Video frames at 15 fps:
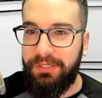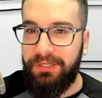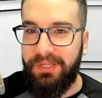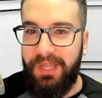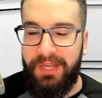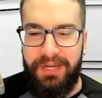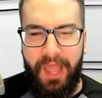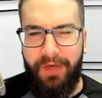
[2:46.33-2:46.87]

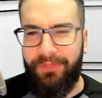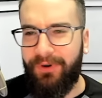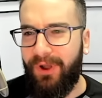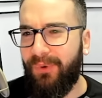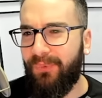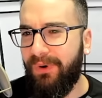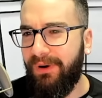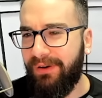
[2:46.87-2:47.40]
And now they're
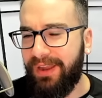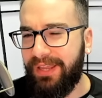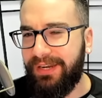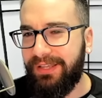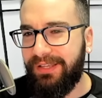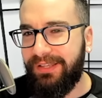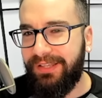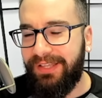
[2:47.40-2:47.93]
all
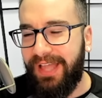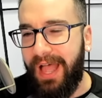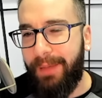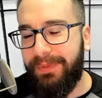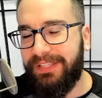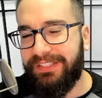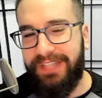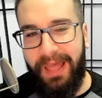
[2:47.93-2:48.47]
worried. I
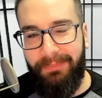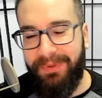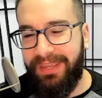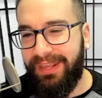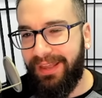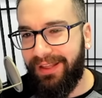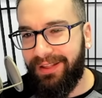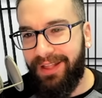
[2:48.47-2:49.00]
mean, stop
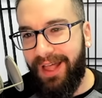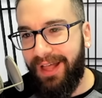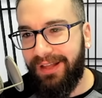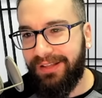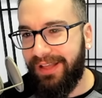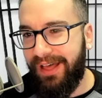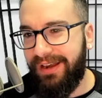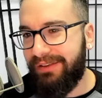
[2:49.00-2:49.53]
being a
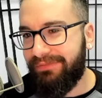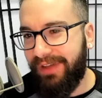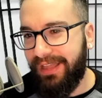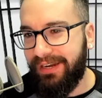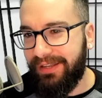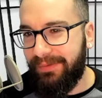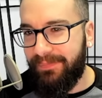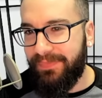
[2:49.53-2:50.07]
cug.
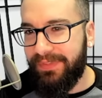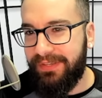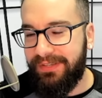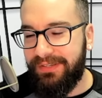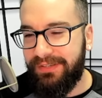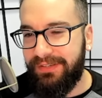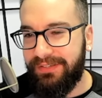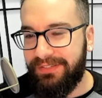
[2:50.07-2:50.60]
Uninvite him.
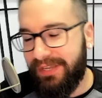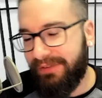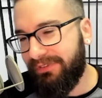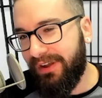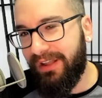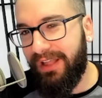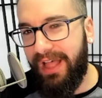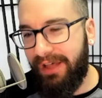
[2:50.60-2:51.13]
Say,
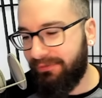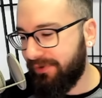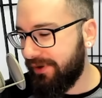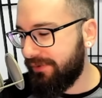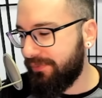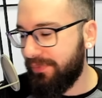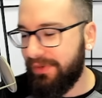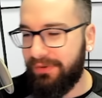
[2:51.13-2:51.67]
fuck off. We
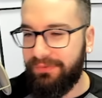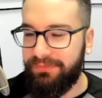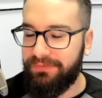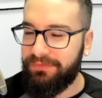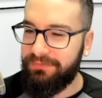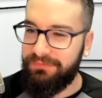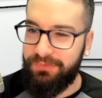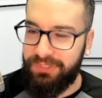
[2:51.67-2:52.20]

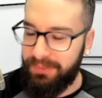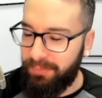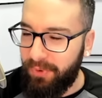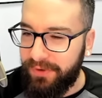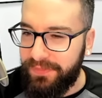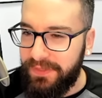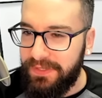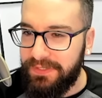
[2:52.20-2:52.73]
don't
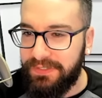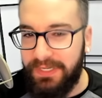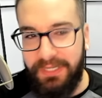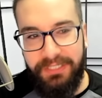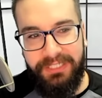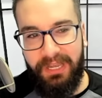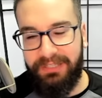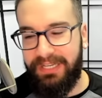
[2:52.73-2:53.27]
support this.
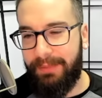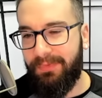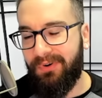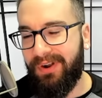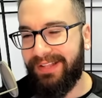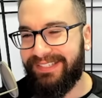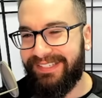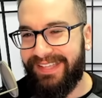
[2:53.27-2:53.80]
Tell
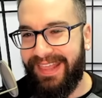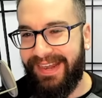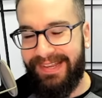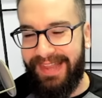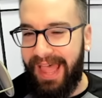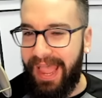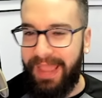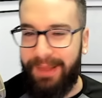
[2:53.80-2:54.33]
Democrats to get
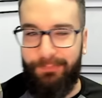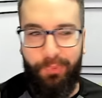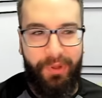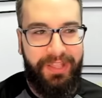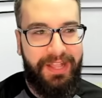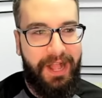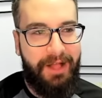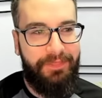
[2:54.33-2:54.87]
in line,
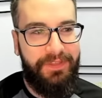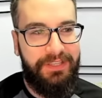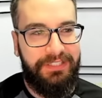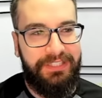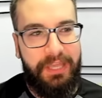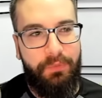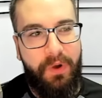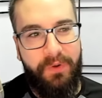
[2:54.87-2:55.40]
boycott
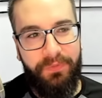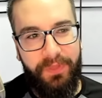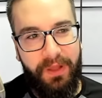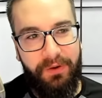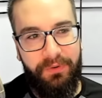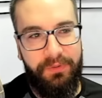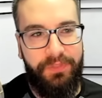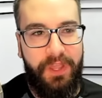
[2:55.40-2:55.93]
this. They won't,
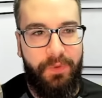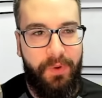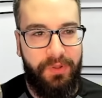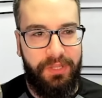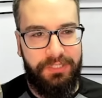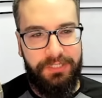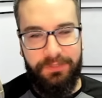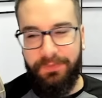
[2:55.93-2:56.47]
though. They
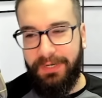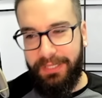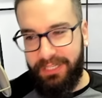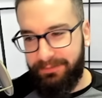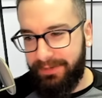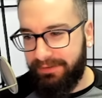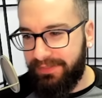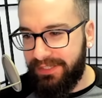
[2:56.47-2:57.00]
won't. Let's just read a
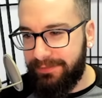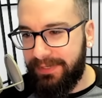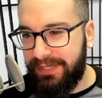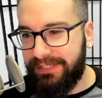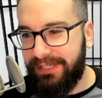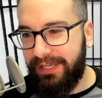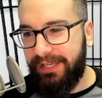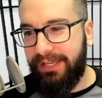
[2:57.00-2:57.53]
little bit of this
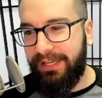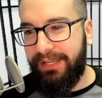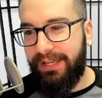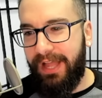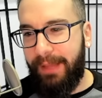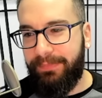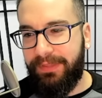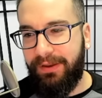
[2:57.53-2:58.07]
because
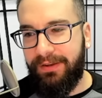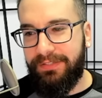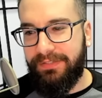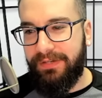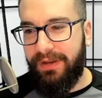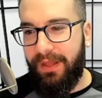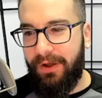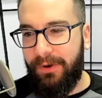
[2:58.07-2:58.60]
I'm curious
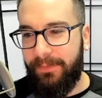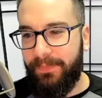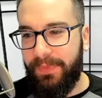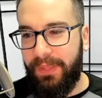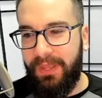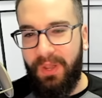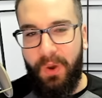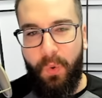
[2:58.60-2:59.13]
to know
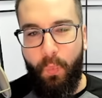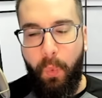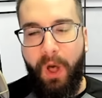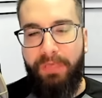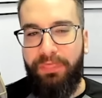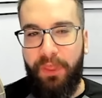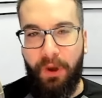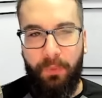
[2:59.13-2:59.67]

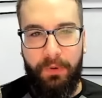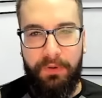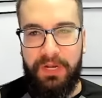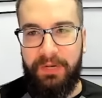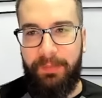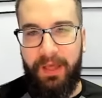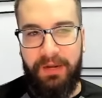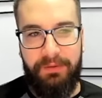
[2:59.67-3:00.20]
what they're
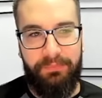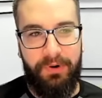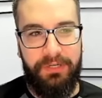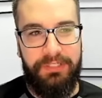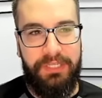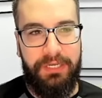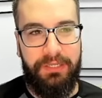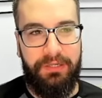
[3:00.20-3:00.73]
worried about in
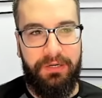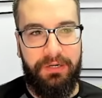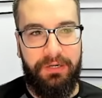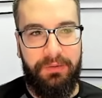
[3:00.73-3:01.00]
particular.